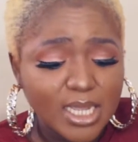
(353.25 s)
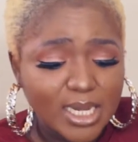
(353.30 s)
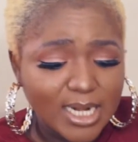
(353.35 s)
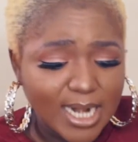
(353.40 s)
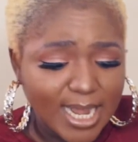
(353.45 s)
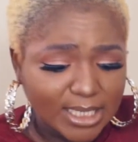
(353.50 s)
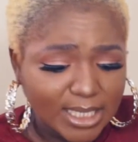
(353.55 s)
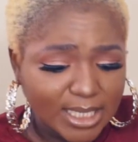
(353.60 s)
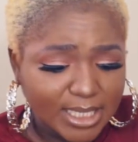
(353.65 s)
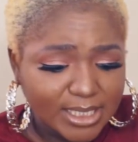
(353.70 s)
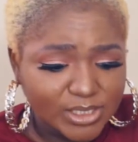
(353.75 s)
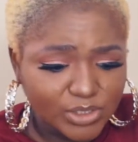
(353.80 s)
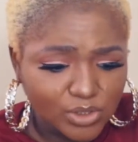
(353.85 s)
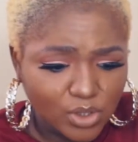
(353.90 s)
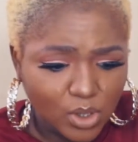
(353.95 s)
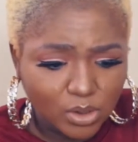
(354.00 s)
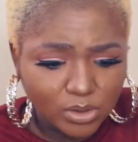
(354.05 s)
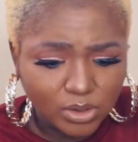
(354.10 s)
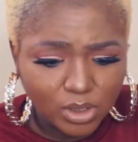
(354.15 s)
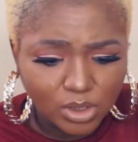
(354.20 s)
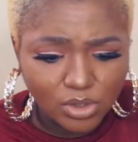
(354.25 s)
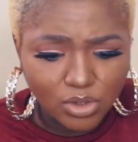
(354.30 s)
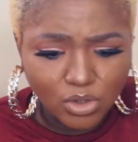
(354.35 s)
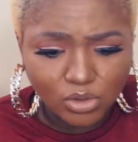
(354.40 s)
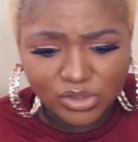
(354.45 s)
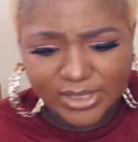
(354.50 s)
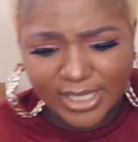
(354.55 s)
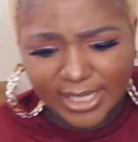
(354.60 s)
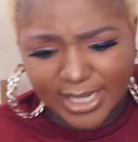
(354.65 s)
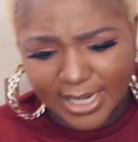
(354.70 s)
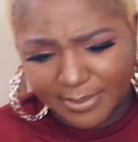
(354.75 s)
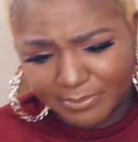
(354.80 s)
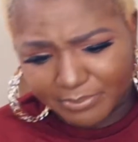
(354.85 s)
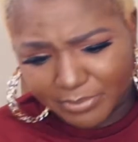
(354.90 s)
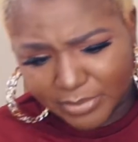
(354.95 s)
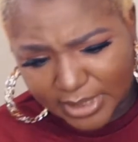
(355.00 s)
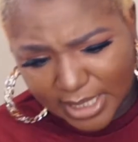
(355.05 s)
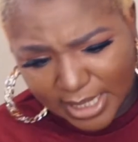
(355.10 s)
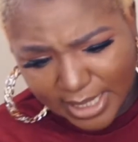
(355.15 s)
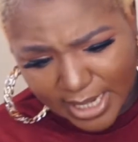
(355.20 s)
like it's all the notes that
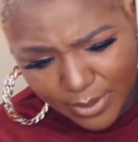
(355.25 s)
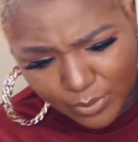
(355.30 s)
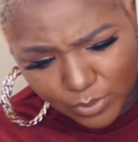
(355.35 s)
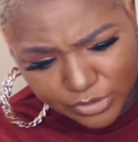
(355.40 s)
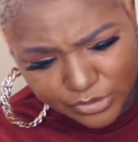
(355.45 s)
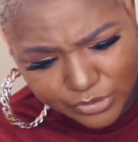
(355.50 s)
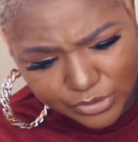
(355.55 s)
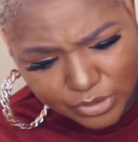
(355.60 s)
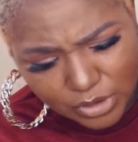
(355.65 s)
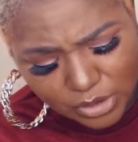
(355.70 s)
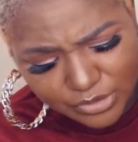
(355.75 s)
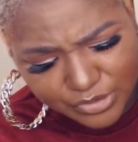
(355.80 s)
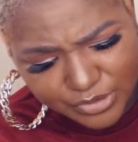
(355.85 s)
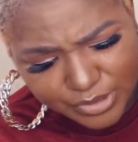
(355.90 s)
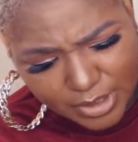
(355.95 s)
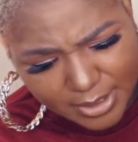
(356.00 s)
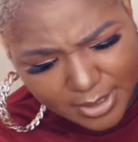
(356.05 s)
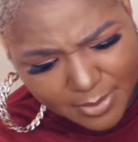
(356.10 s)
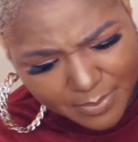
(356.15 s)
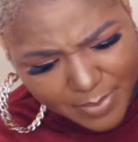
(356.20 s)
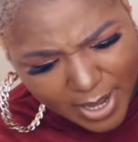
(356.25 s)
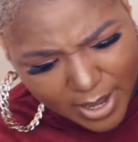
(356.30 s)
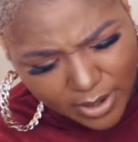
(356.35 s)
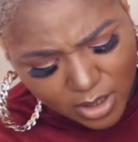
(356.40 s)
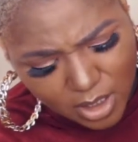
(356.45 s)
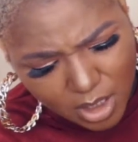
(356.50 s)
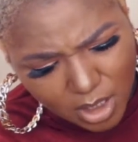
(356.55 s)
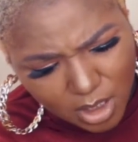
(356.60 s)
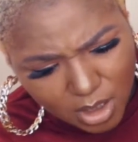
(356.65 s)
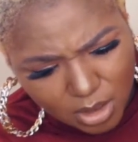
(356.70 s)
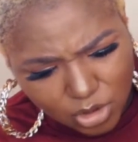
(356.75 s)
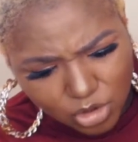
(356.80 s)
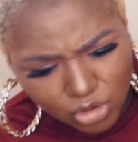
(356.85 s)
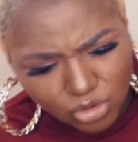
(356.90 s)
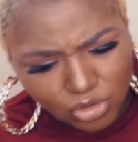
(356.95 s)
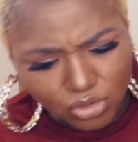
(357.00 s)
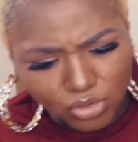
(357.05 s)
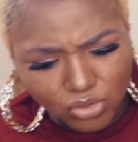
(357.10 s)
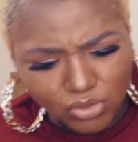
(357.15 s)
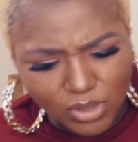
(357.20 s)
I was concerned about, you
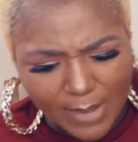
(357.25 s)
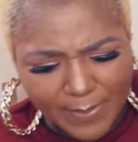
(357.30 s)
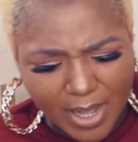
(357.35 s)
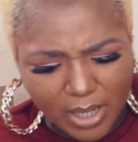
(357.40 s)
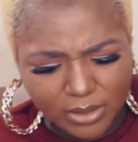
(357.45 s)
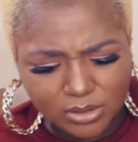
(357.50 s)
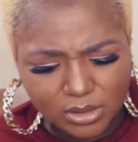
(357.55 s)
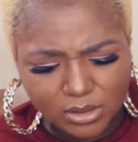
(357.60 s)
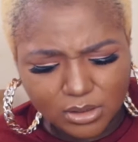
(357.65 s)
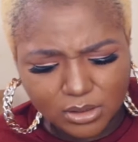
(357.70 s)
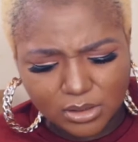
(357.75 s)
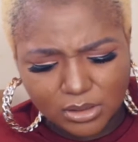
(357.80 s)
know, about